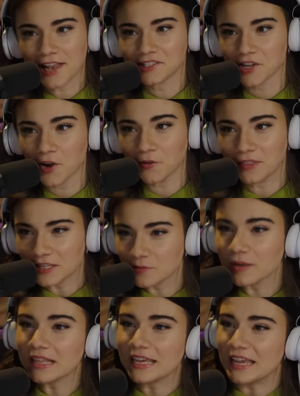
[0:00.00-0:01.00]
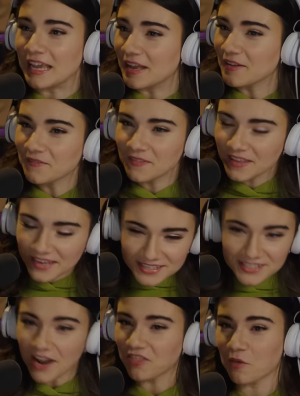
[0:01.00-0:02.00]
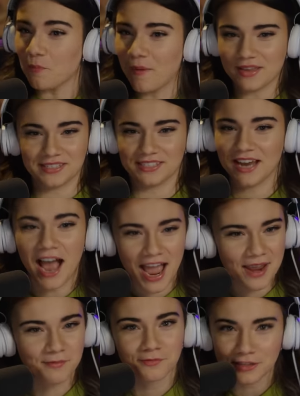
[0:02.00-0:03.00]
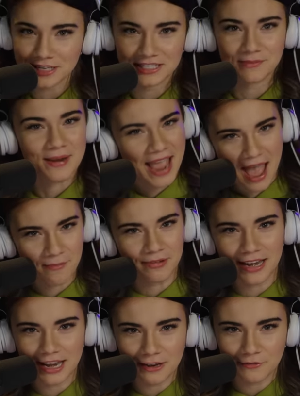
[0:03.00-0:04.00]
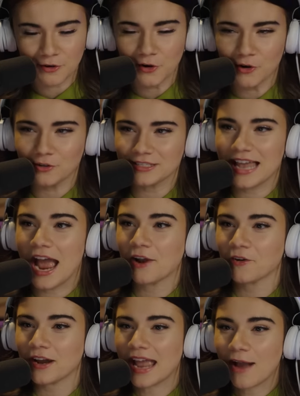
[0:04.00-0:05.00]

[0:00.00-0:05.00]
And so this really is not the best time for this to be happening for good old Zachary.